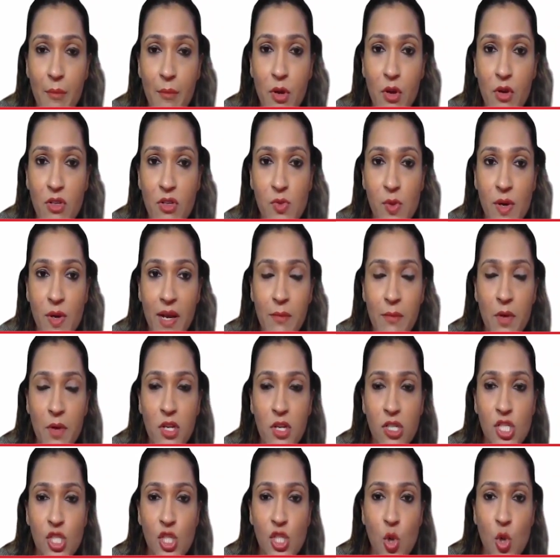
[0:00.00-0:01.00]
Because what I'm
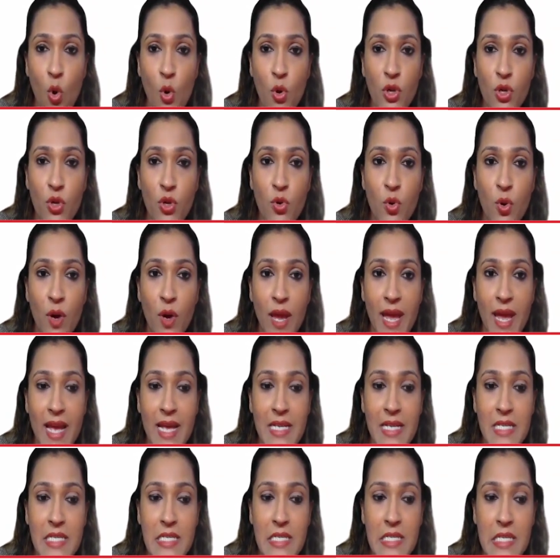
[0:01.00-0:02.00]
going to show you
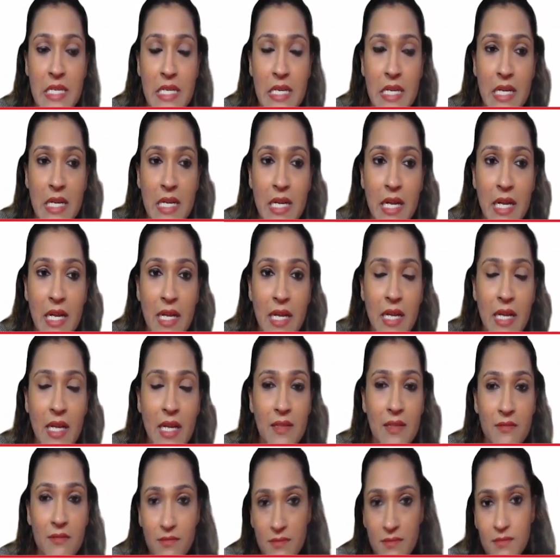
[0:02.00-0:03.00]
is,
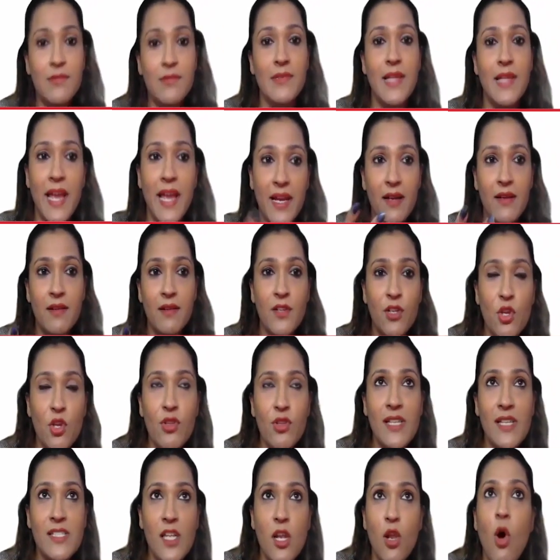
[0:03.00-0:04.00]
like, you
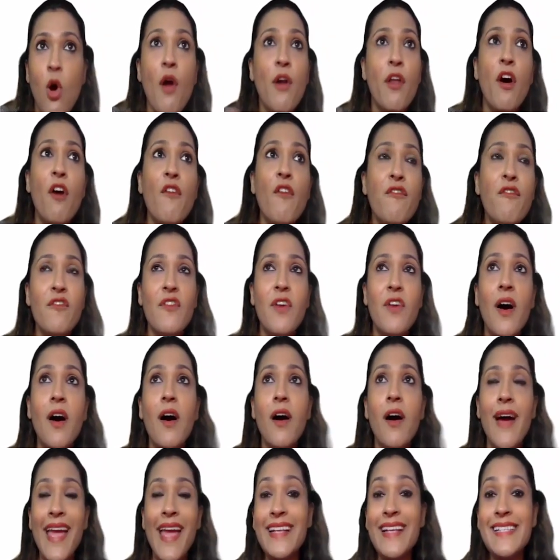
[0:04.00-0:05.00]
know, there's a lot of
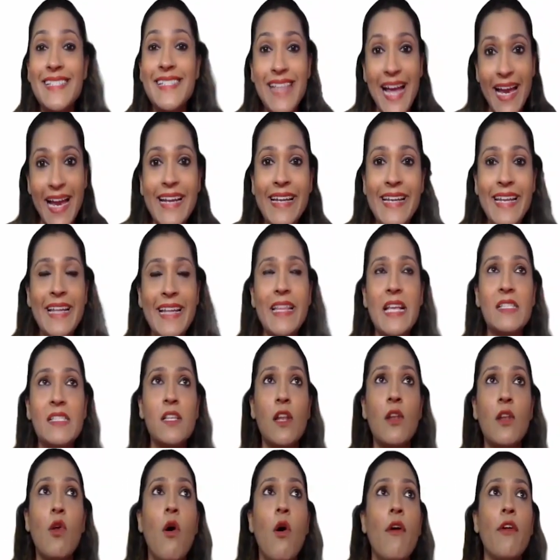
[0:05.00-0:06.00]
anxiety.
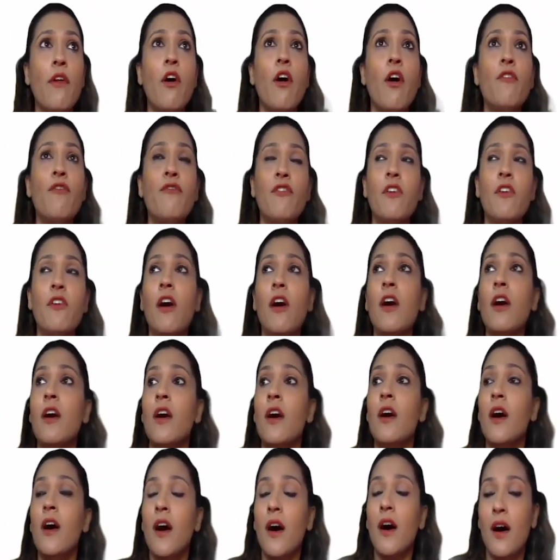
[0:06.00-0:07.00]
There's a lot
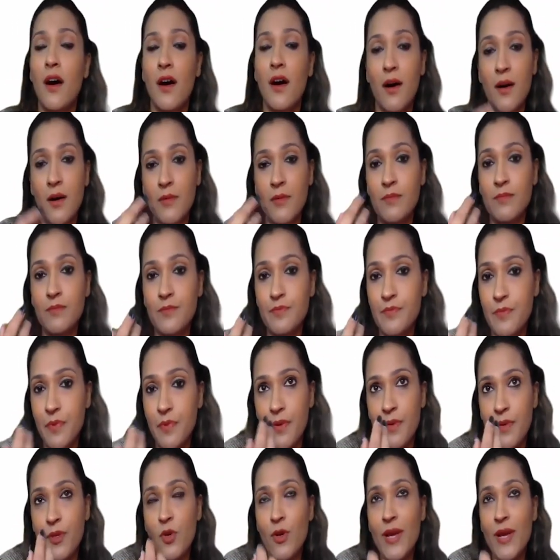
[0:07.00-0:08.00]
of,
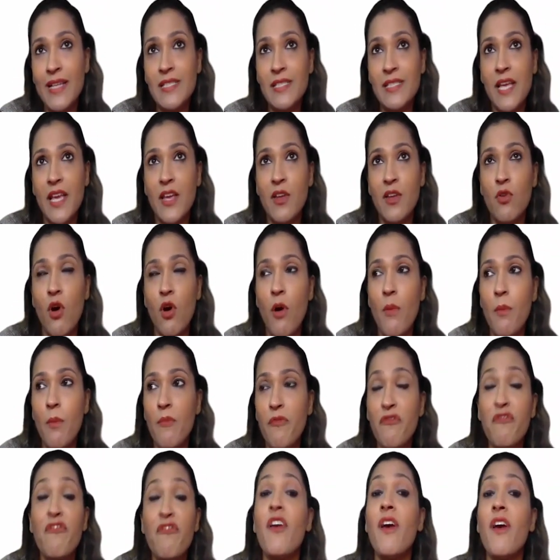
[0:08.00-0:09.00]
you can say, you
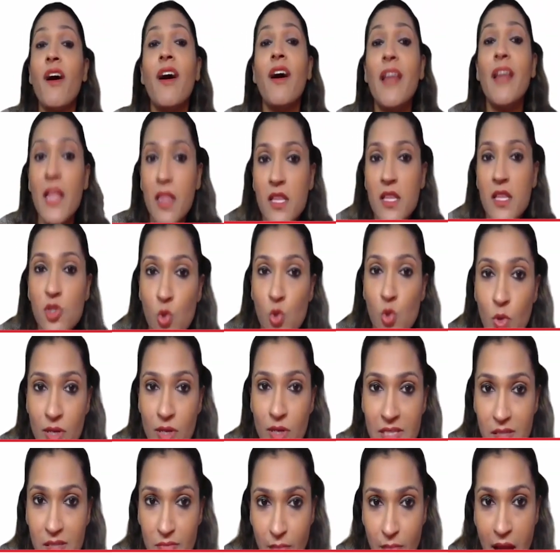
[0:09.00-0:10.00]
know, fear in the
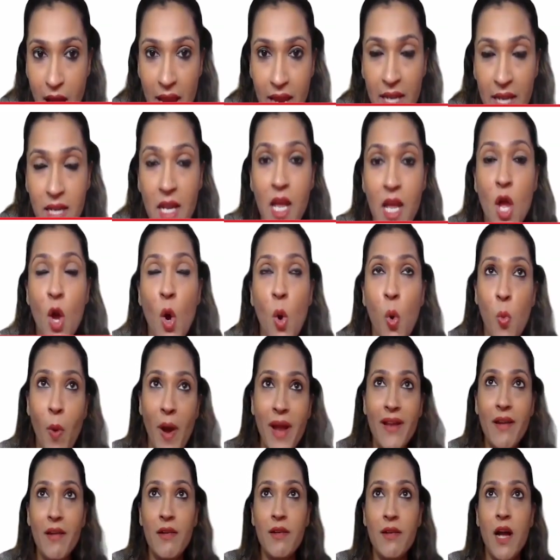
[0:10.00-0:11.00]
student's mind
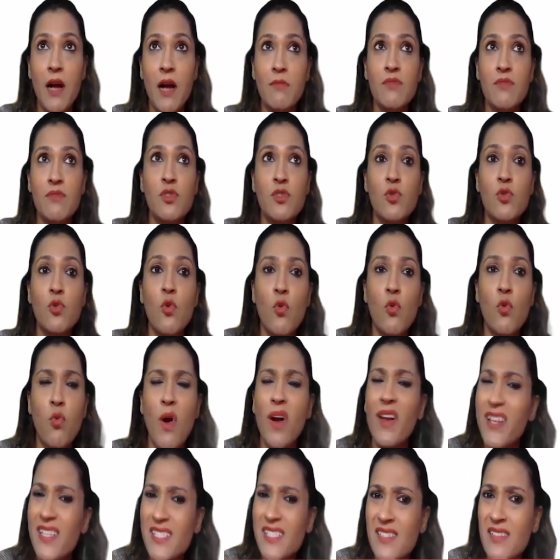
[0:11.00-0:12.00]
when it comes to
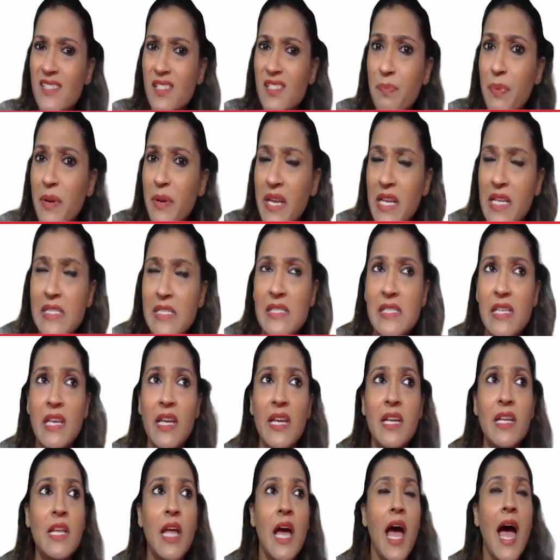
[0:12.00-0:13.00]
what is this
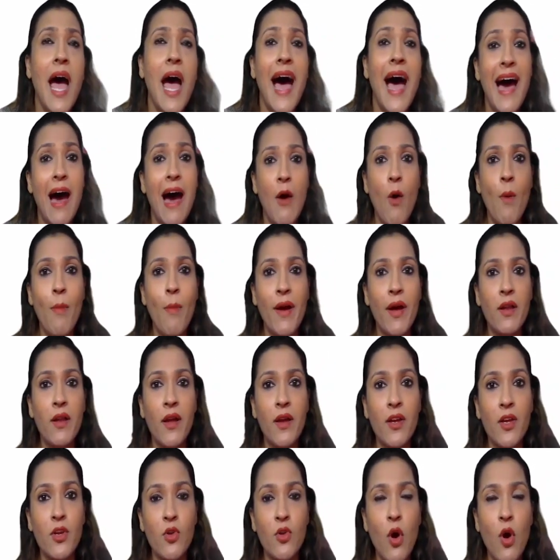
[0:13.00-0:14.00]
pre-seen? How am I going
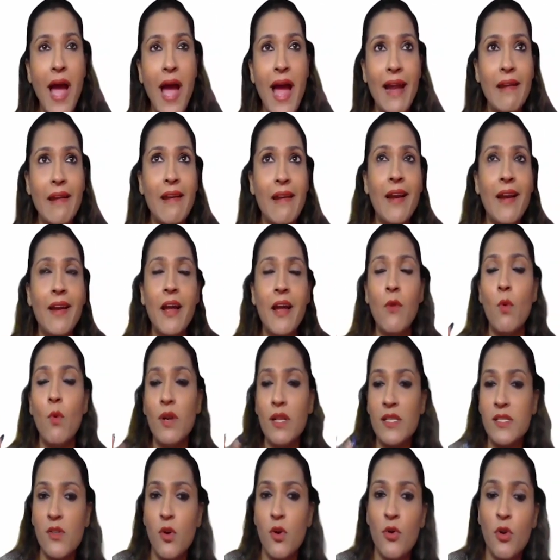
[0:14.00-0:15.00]
to, you know, handle it?
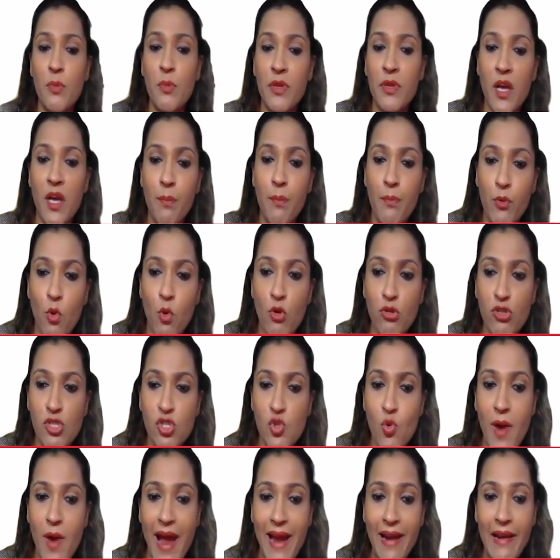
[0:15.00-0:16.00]
What is going to be the
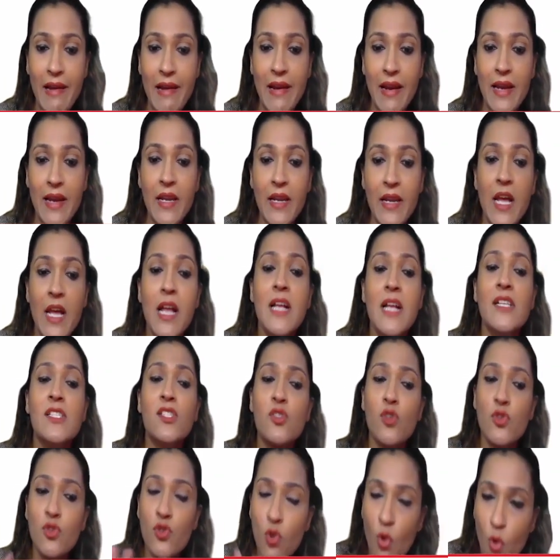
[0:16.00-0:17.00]
approach to handle it?
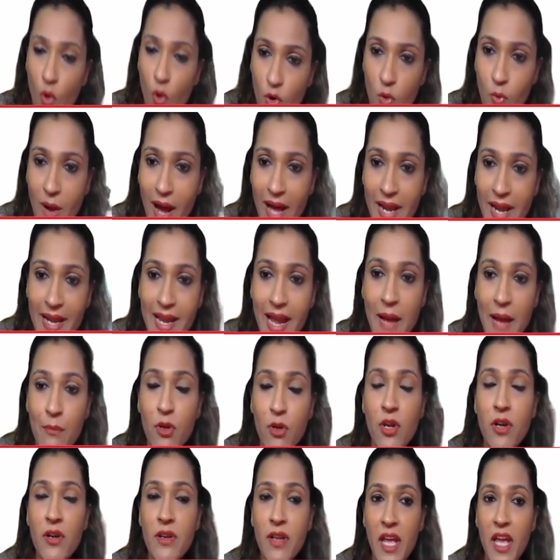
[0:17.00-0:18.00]
So don't worry. I'm
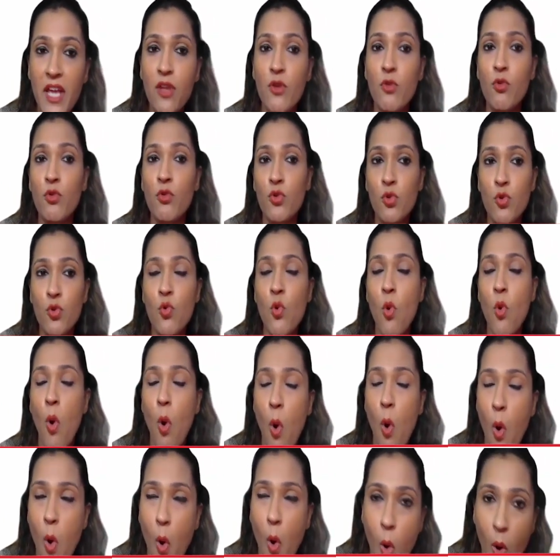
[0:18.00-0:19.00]
going to take you through
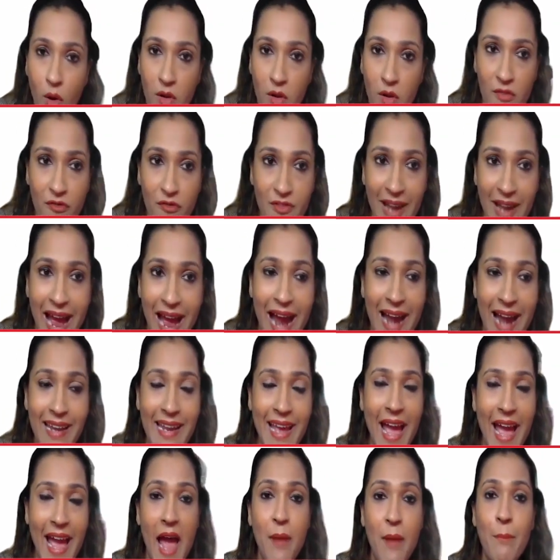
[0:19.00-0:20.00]
all of that.
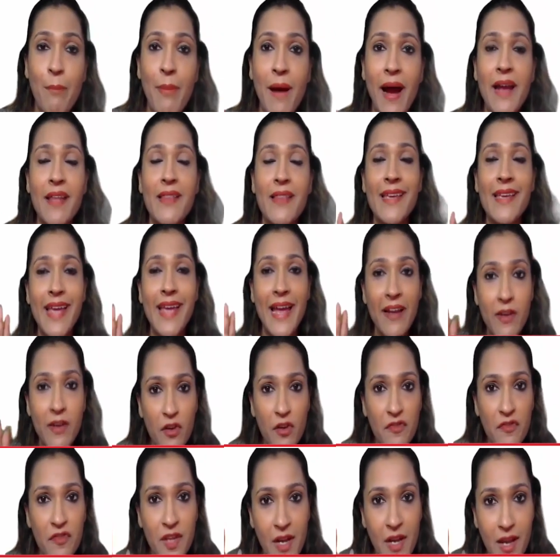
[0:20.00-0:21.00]
And by the
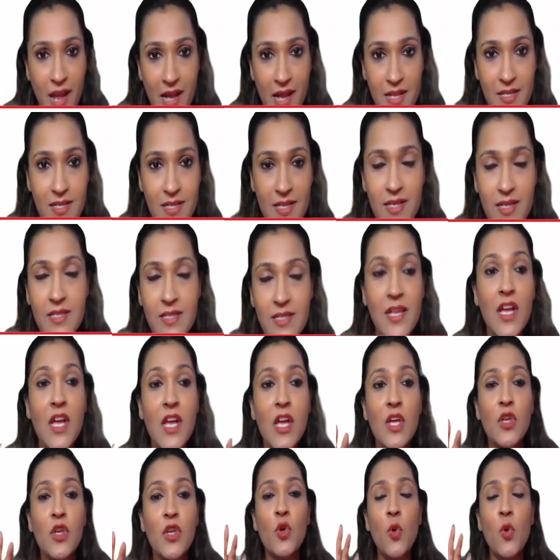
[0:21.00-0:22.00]
end of the classes,
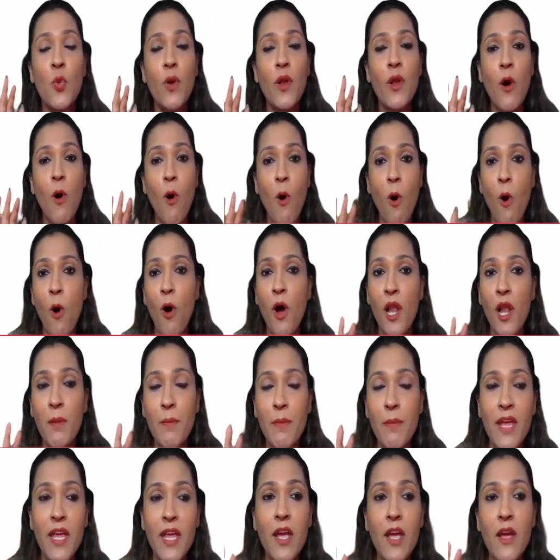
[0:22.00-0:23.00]
you will
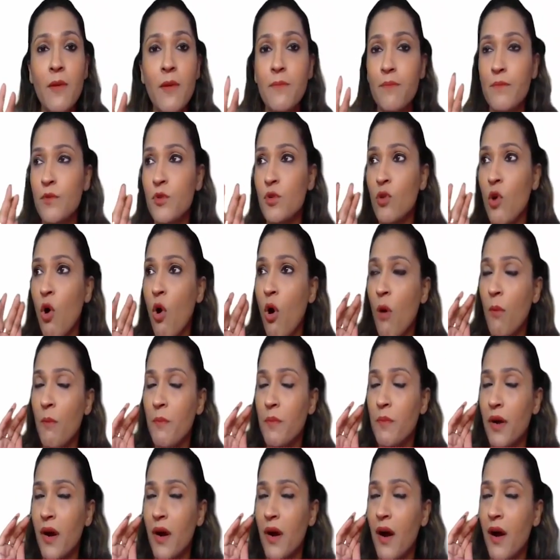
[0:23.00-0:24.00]
all be, you know,
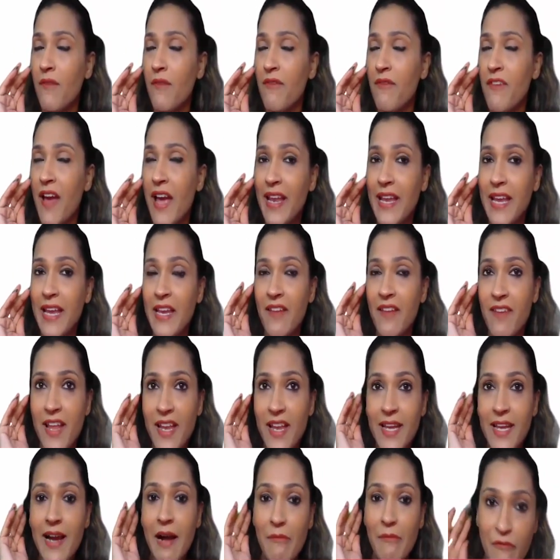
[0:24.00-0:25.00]

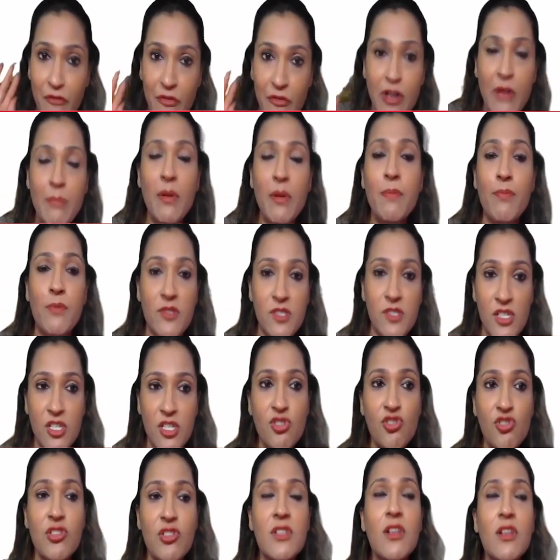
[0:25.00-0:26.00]
very comfortable
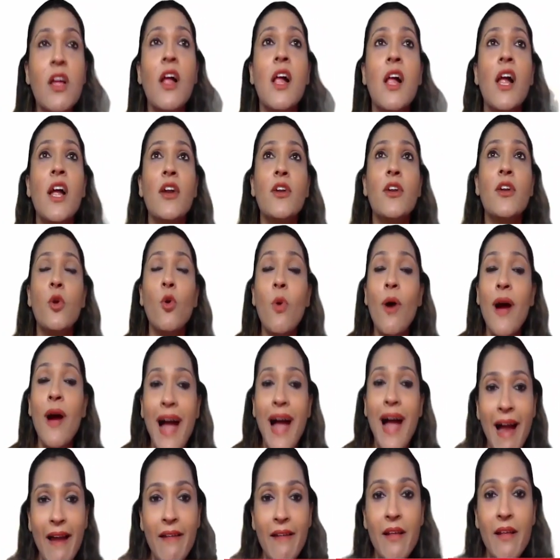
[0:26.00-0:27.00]
position to
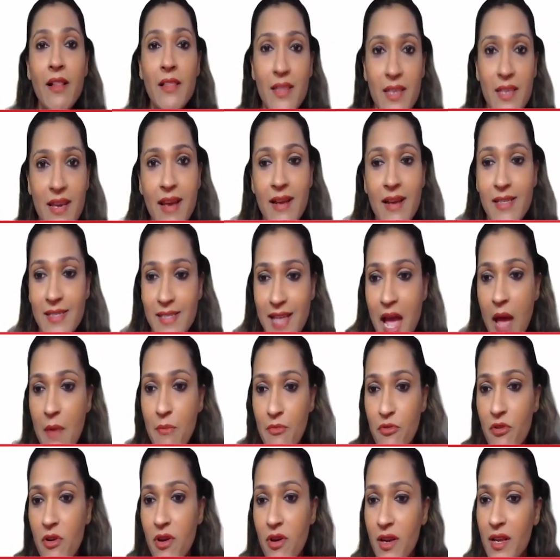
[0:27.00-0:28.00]
handle the
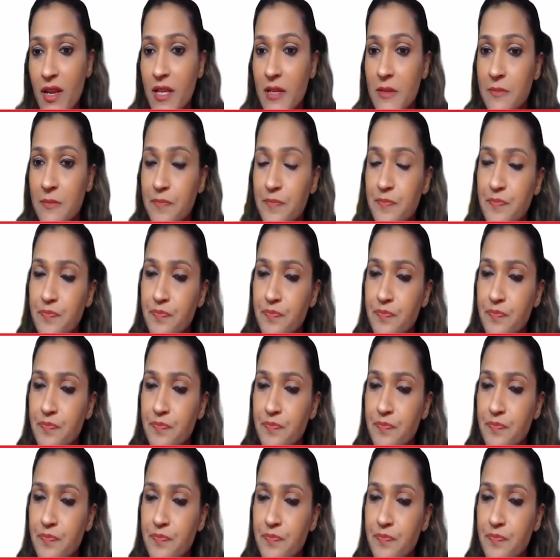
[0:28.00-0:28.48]
exam, really.